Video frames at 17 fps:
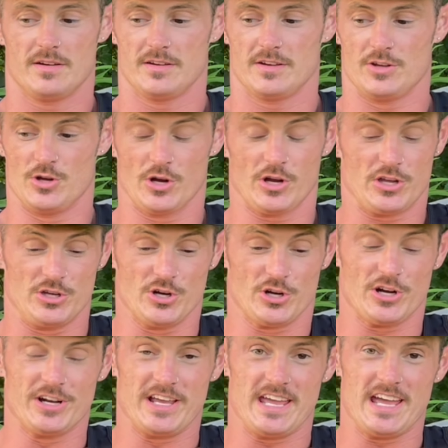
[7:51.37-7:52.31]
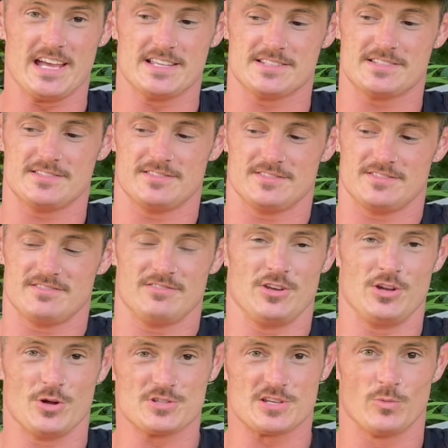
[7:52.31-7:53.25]
you're going to get,
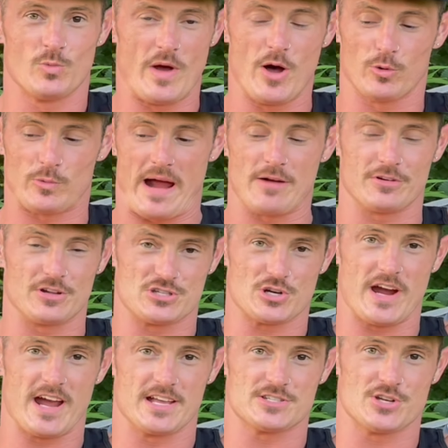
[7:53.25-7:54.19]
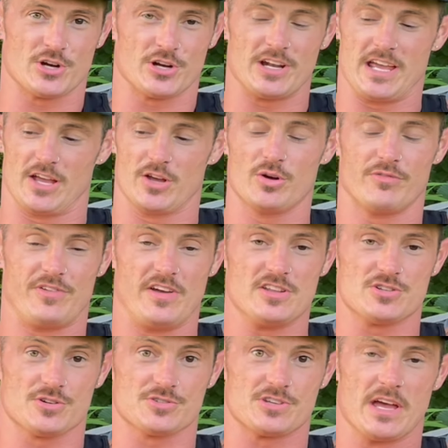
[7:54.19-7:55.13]
you know, some well-rounded traits. You're going to get good
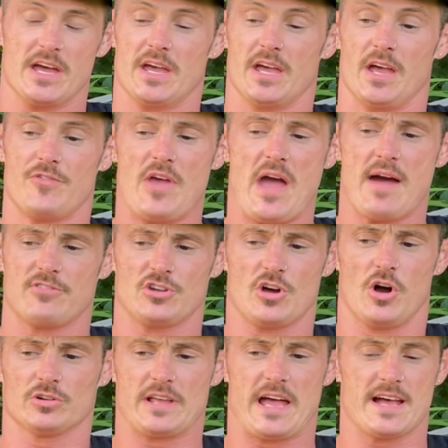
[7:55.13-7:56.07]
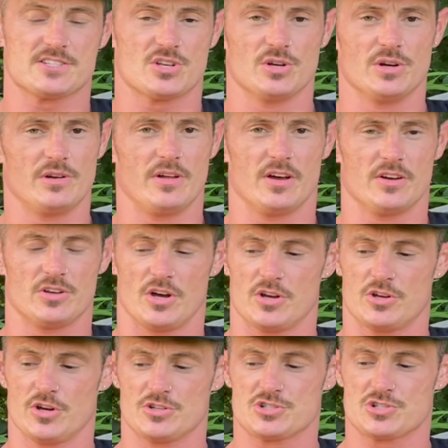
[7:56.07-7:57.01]
features. If you have a dog that has
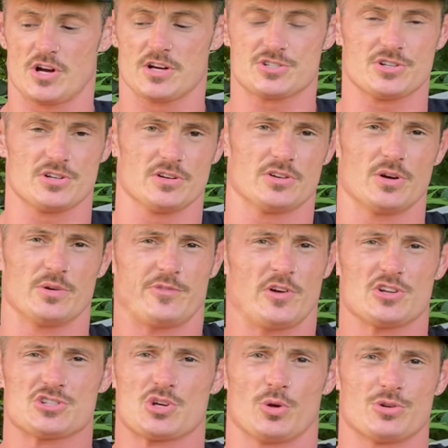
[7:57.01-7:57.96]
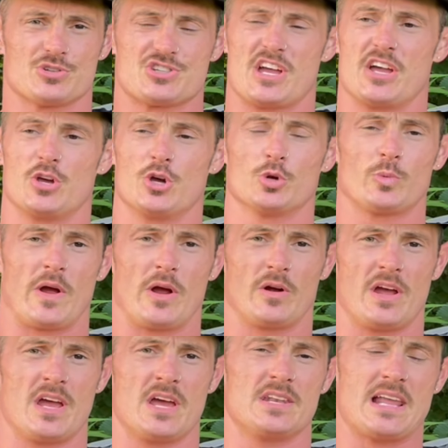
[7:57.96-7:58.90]
a good structure, good front shoulder set, good rear
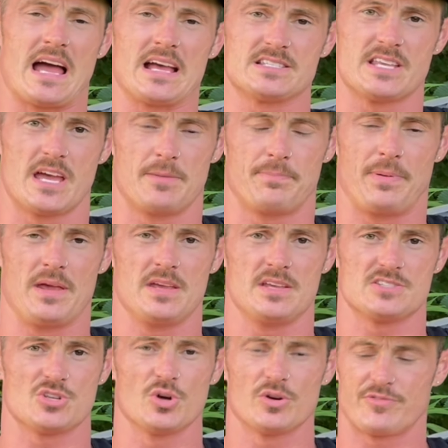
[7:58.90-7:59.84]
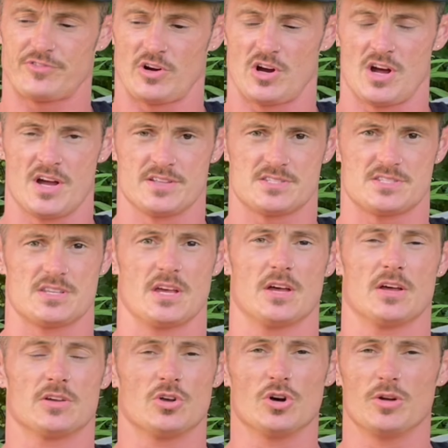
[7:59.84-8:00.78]
end, nice headpiece, good fronts,
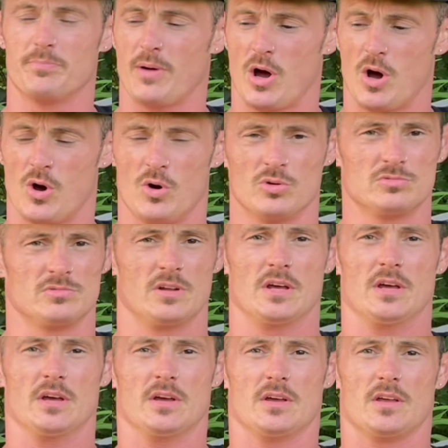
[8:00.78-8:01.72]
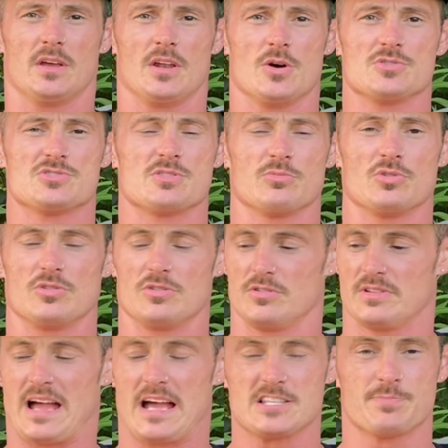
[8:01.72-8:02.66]
good bone, you know, some
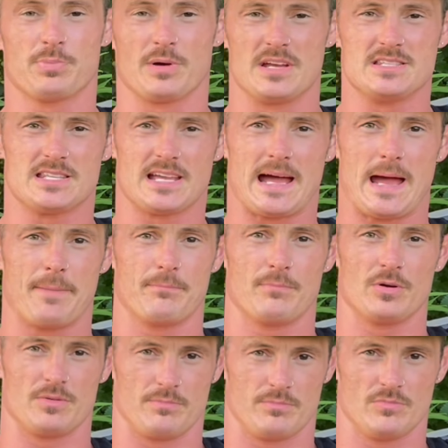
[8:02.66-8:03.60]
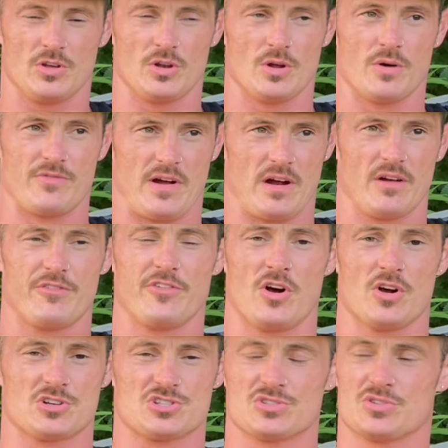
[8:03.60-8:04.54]
nice breed type, but, you know, very
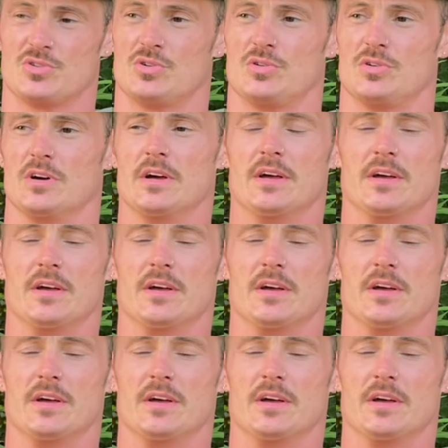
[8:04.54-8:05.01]
functional,